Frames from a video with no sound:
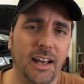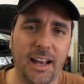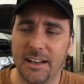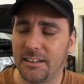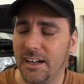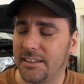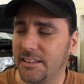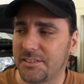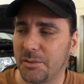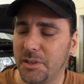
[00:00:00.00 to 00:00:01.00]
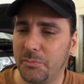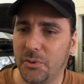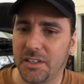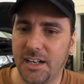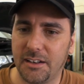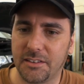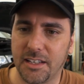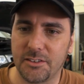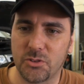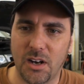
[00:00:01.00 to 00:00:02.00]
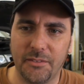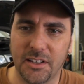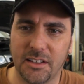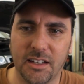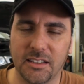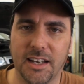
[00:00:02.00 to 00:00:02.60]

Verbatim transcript: And I think somebody pointed out that driving a,